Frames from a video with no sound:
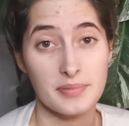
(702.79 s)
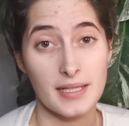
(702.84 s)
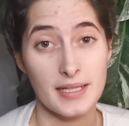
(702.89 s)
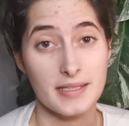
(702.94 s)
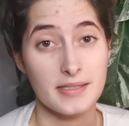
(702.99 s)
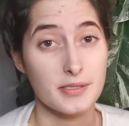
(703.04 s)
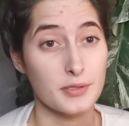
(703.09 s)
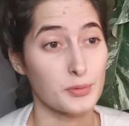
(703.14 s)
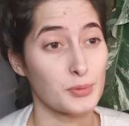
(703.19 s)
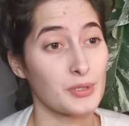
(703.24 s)

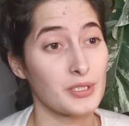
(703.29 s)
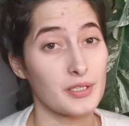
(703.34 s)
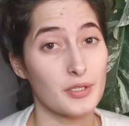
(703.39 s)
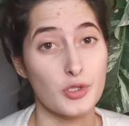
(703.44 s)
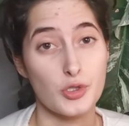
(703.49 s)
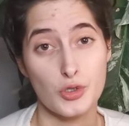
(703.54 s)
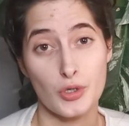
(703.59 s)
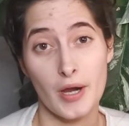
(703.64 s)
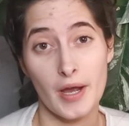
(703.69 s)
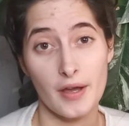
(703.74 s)
plants
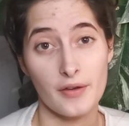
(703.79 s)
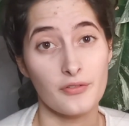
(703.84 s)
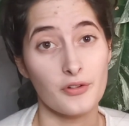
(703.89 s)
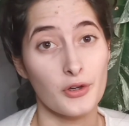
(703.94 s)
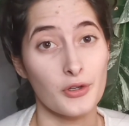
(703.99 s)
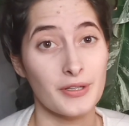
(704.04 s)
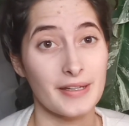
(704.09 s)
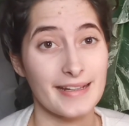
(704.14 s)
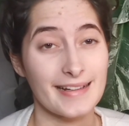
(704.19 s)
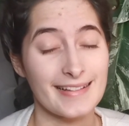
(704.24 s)
really thrive
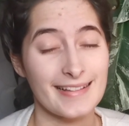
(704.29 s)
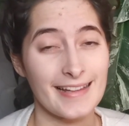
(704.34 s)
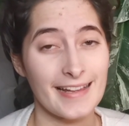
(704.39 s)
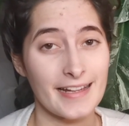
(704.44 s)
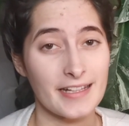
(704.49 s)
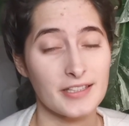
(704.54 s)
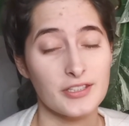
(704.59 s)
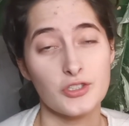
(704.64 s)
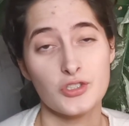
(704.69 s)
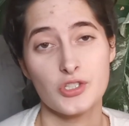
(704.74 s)
on
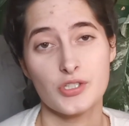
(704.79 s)
neglect.